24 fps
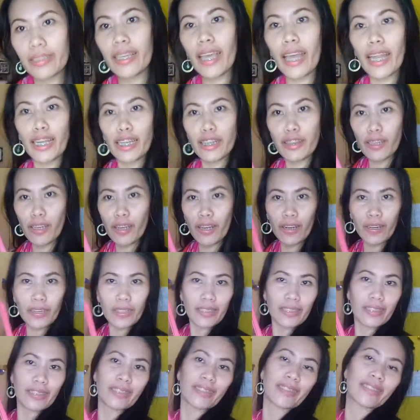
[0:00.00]
ganito.
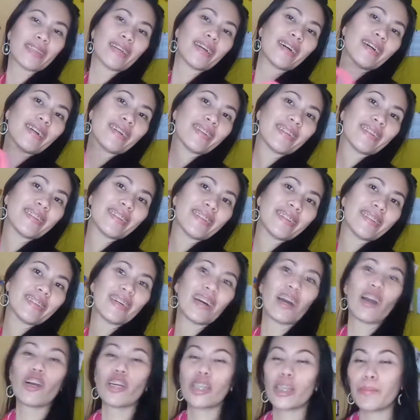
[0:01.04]

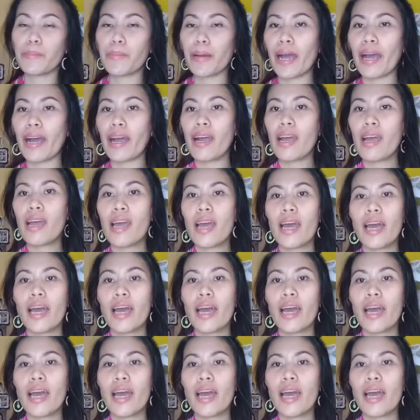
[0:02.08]
O di ba?